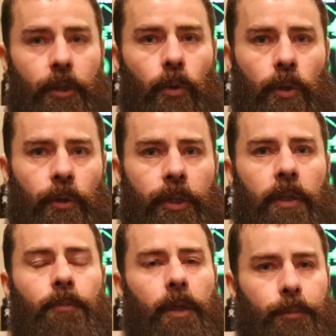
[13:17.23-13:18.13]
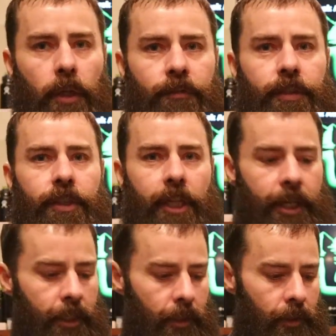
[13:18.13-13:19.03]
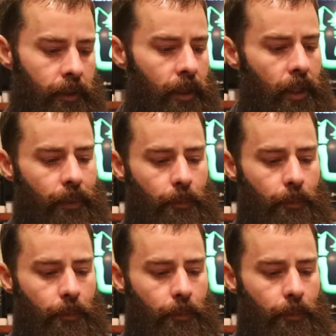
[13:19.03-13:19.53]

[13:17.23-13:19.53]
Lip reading: quilt in, my puffy jacket,